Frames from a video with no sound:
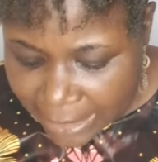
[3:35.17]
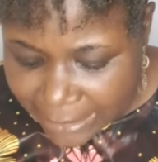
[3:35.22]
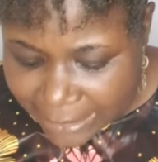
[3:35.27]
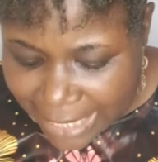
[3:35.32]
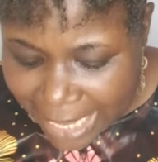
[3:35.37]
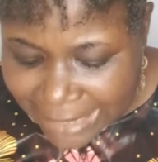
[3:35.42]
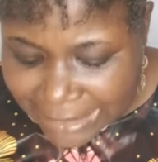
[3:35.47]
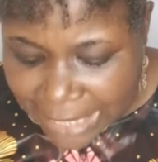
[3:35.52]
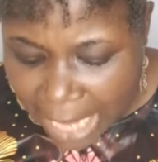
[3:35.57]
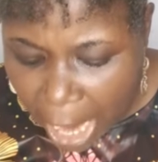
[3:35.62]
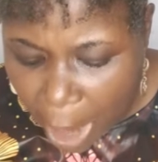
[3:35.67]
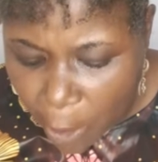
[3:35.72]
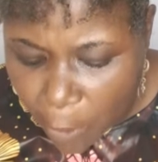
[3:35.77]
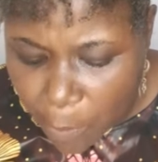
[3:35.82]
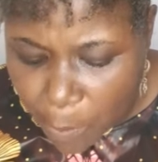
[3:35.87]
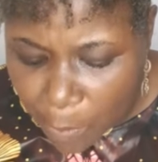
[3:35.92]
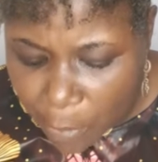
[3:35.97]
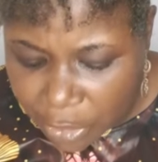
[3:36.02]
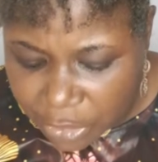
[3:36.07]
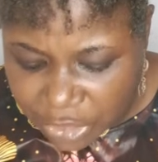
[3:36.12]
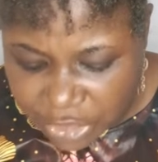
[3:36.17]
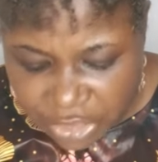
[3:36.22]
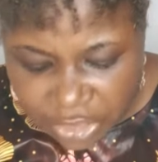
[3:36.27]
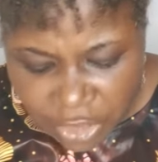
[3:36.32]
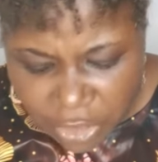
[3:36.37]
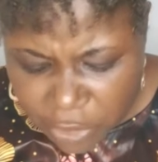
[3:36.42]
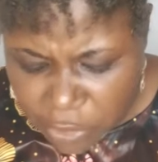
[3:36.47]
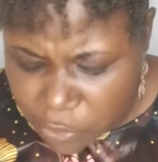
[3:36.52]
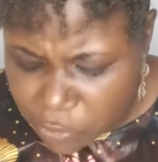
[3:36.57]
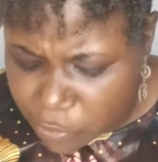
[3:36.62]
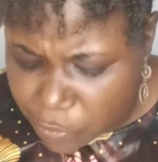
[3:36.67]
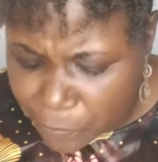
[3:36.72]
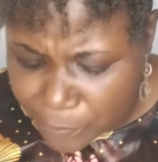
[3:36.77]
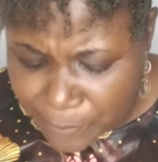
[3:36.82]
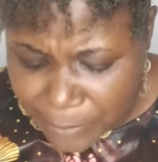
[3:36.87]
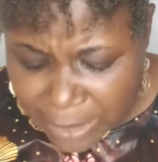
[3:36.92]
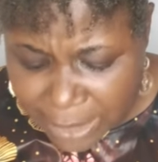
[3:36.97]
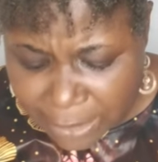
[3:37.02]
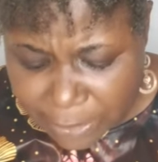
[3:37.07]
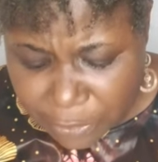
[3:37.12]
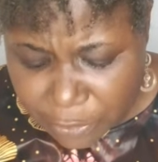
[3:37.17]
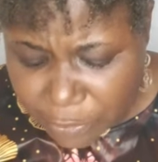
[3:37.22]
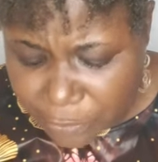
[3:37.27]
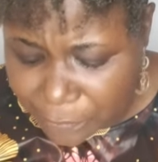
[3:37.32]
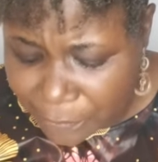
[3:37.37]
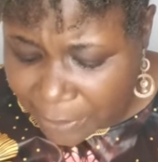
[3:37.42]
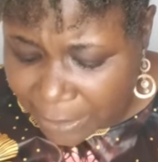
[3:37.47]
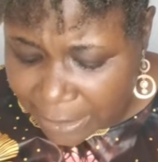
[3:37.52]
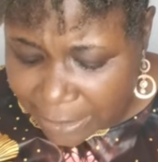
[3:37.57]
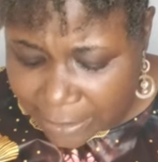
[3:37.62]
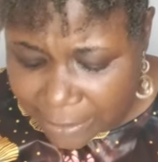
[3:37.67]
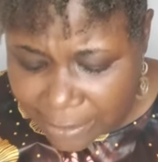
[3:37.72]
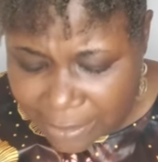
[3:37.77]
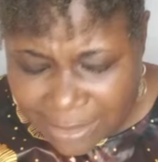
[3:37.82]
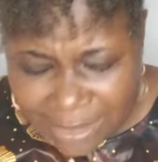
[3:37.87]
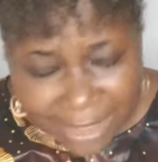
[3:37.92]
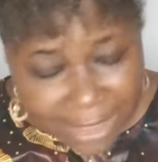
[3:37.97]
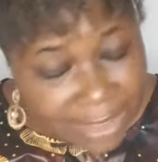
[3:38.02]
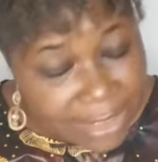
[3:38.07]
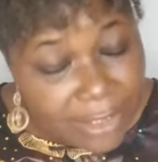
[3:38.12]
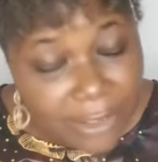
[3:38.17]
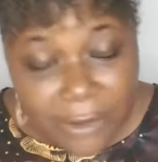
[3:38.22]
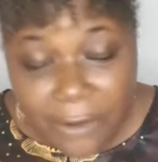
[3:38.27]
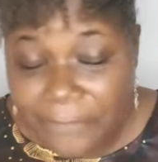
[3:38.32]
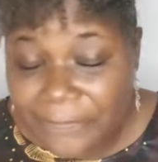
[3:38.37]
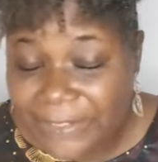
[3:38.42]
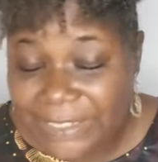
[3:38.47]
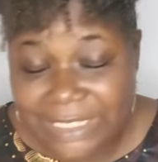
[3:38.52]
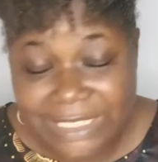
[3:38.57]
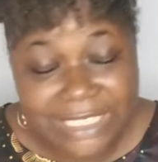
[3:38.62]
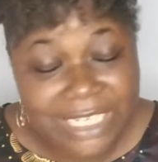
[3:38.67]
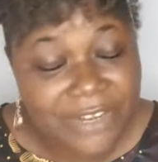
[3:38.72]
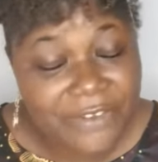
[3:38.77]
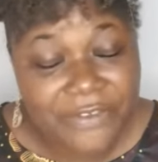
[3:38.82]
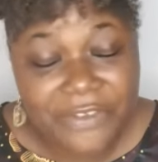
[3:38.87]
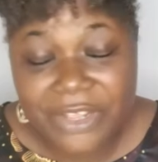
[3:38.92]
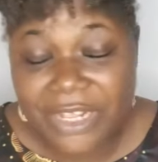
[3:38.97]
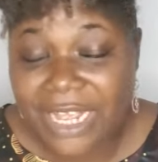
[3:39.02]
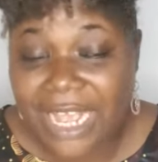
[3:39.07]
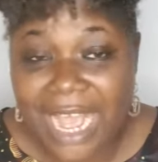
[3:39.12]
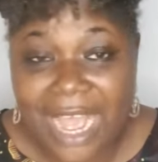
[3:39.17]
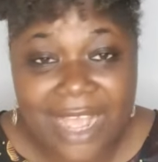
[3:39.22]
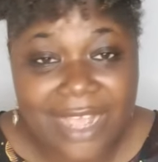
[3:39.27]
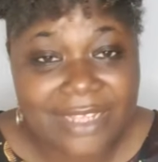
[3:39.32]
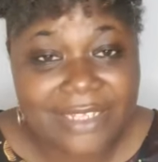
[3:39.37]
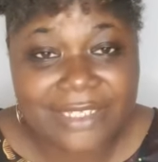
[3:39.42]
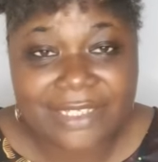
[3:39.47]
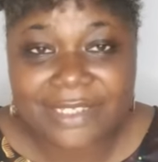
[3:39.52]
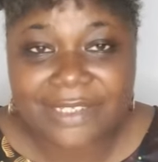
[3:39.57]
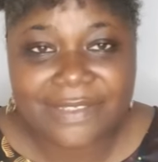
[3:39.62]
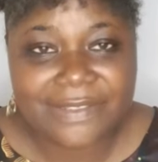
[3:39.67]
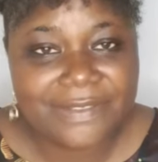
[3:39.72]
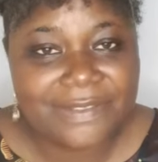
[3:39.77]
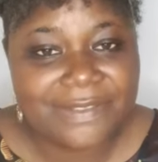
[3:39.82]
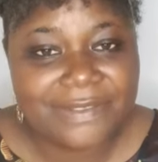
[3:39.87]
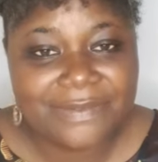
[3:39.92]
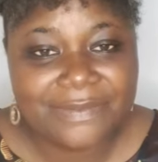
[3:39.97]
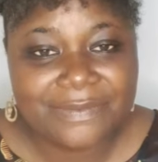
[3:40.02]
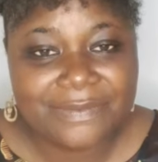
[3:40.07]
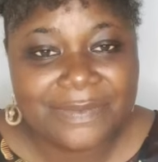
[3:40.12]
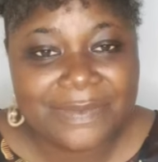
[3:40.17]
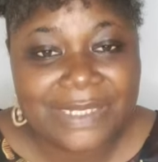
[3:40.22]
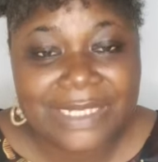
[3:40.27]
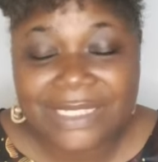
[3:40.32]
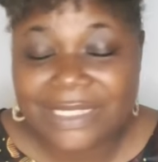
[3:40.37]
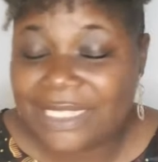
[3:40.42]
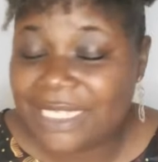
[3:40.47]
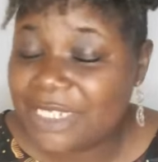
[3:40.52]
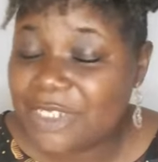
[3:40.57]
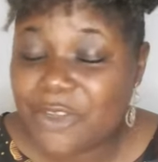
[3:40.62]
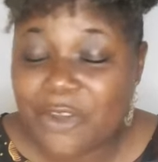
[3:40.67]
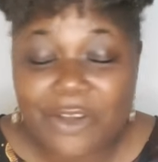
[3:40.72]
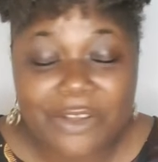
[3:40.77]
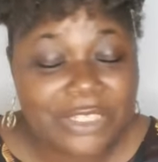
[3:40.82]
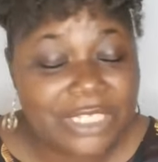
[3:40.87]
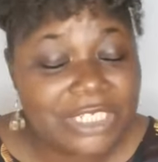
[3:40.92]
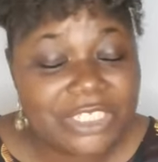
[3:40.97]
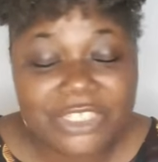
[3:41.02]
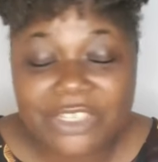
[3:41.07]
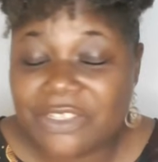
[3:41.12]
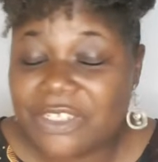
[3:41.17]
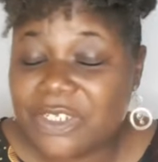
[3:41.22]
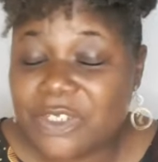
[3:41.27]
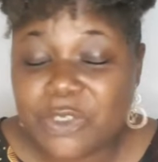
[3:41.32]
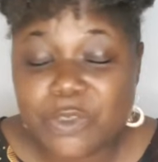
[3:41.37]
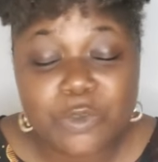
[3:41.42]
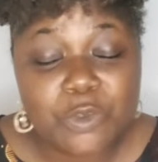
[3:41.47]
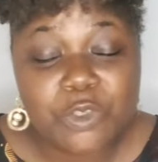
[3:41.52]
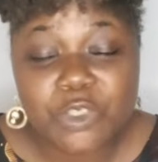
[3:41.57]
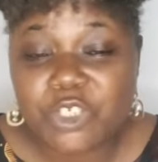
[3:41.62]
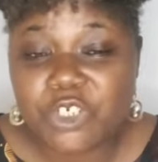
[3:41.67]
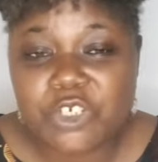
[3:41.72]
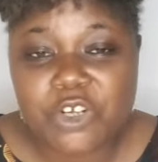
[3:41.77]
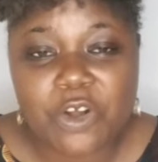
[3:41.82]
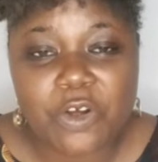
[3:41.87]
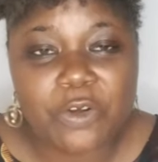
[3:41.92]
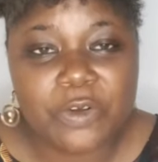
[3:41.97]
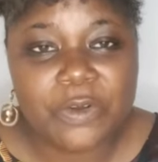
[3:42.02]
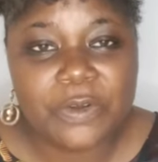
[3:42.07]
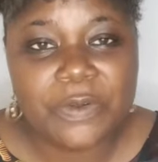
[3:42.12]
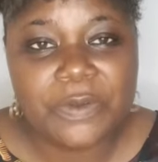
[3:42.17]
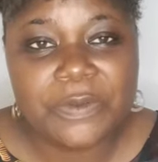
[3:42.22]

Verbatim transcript: That's how much you mean to me. This love is genuine, guys. This connection is too strong.